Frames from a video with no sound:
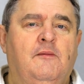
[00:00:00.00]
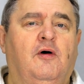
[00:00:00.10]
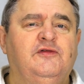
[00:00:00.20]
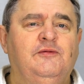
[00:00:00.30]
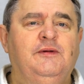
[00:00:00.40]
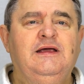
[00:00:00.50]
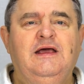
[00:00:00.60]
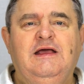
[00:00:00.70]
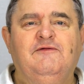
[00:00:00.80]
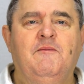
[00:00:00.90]
possibly
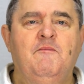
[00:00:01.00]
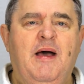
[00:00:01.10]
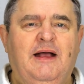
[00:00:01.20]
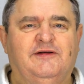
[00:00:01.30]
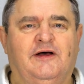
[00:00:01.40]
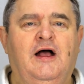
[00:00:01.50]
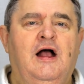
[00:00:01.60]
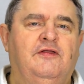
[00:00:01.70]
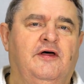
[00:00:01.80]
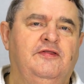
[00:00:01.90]
even better
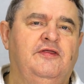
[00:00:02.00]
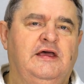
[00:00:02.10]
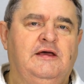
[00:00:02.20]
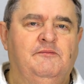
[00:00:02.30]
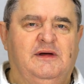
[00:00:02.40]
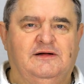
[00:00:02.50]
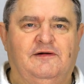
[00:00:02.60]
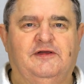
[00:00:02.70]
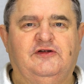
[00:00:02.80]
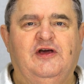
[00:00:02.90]
than the middle
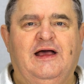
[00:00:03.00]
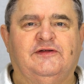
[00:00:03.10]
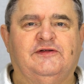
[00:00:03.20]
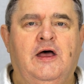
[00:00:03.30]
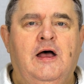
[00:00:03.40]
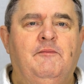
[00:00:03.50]
of the chest,